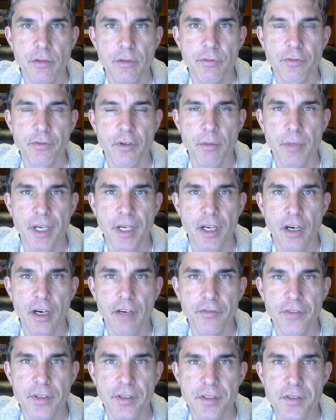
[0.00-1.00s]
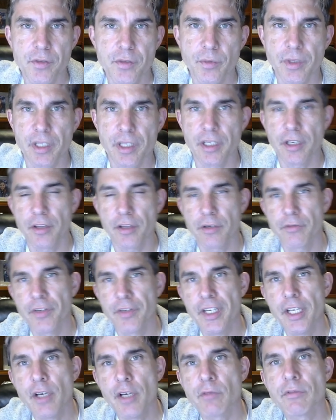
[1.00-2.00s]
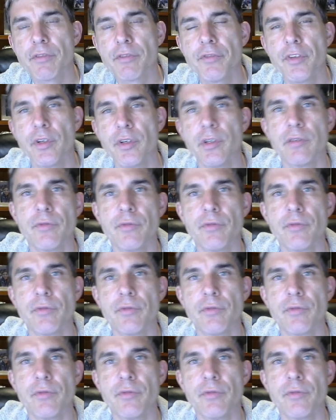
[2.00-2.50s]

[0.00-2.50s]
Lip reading: you from my office with another video review